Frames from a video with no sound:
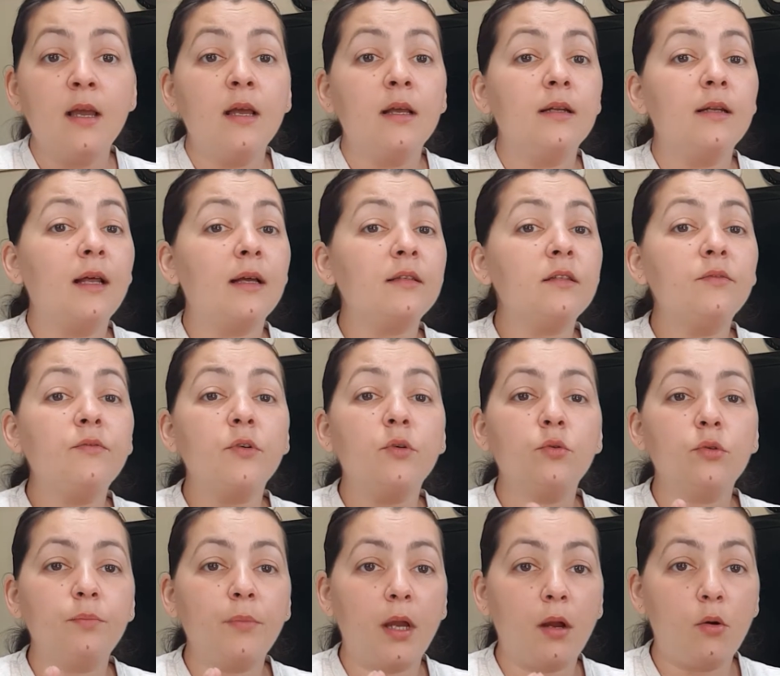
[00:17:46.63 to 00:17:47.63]
Not even
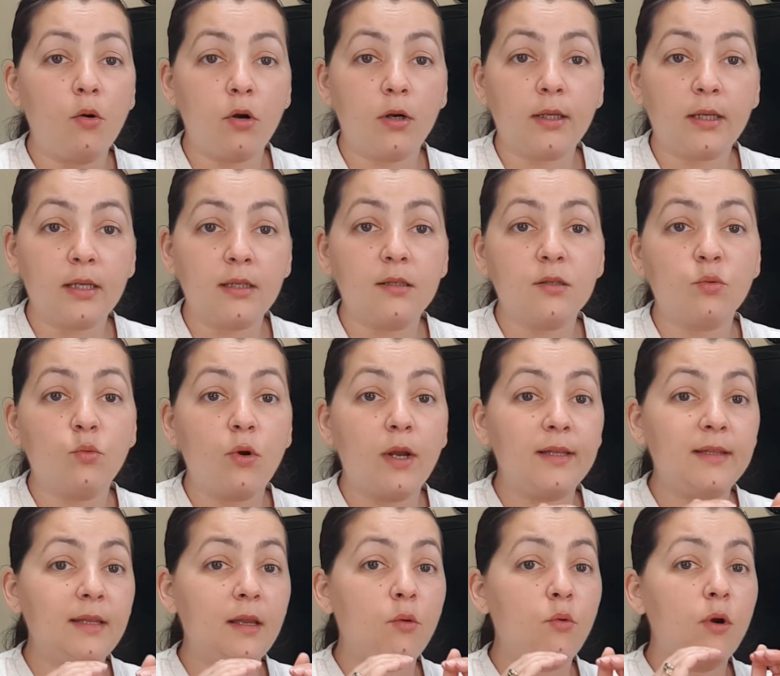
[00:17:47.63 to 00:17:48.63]
with my orchids
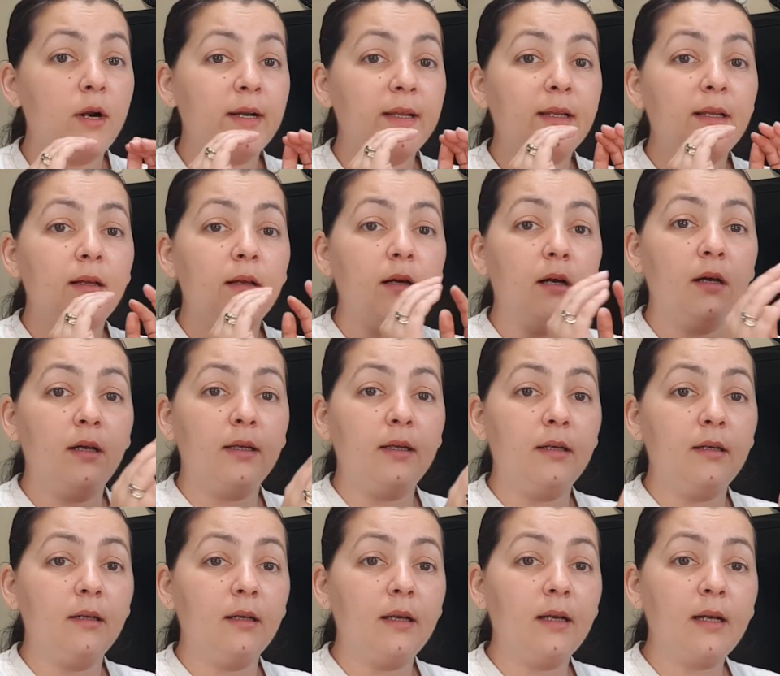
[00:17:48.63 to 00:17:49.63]
when they were
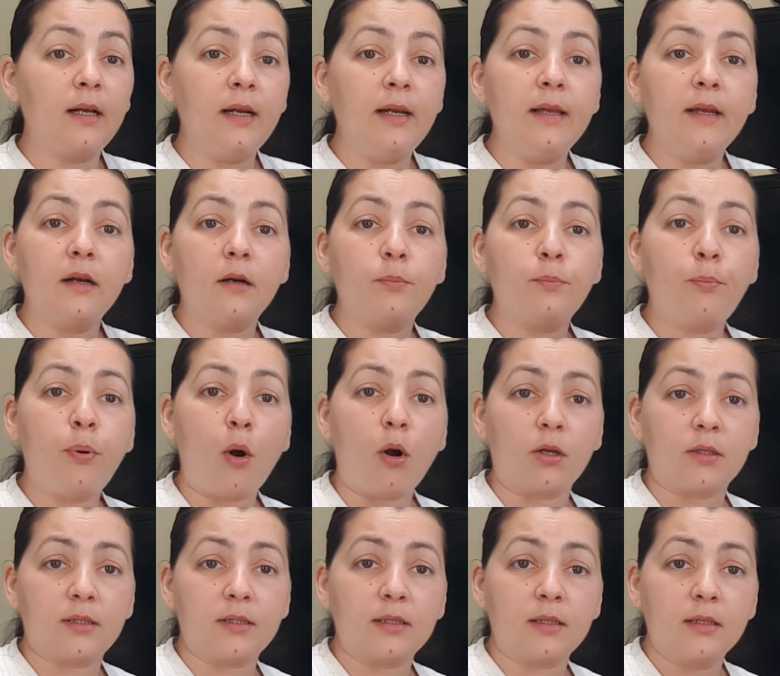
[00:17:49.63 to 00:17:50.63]
in clear
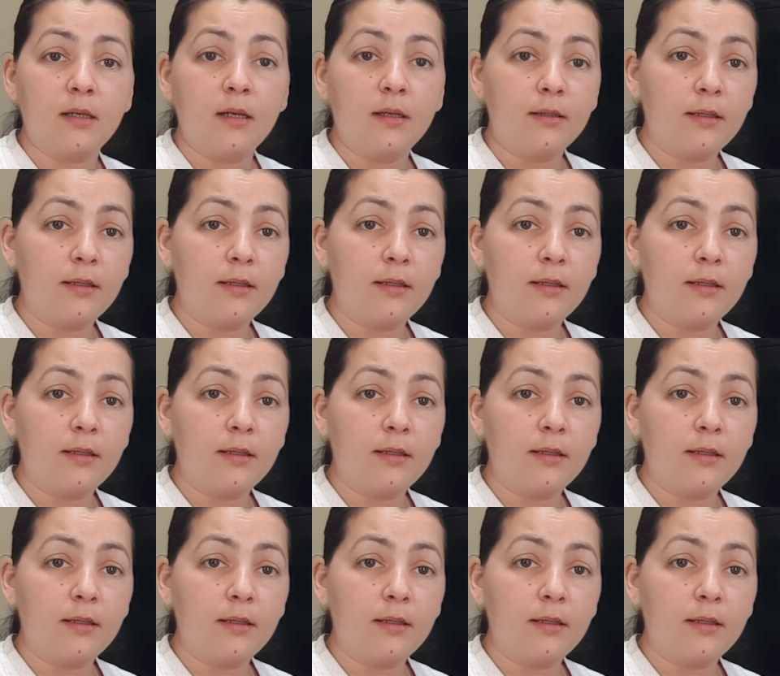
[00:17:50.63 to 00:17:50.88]
pots.